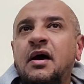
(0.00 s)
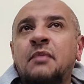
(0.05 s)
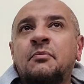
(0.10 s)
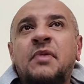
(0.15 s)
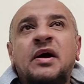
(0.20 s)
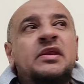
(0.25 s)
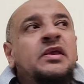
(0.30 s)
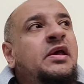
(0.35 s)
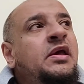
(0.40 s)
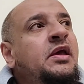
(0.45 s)

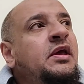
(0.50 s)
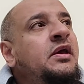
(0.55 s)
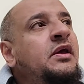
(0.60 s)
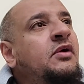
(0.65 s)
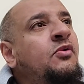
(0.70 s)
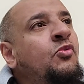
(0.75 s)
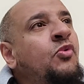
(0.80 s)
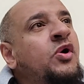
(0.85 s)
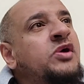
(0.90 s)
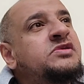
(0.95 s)
But he
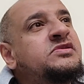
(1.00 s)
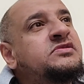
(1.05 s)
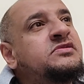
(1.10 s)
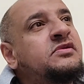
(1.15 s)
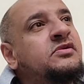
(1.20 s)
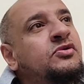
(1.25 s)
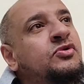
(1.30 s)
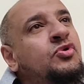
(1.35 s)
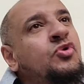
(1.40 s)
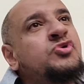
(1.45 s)
was
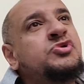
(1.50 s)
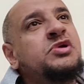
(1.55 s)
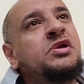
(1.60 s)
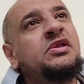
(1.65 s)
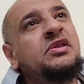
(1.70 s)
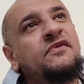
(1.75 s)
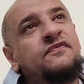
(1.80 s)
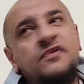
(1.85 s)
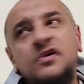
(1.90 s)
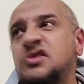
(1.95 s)
usually
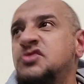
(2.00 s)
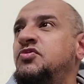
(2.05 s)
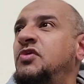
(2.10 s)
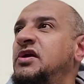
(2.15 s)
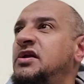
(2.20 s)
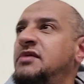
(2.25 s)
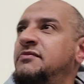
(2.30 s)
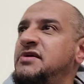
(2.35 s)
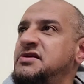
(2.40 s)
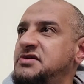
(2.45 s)
the first one
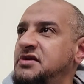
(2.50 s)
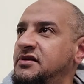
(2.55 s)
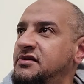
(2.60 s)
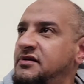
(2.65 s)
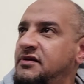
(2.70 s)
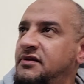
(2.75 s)
in the masjid.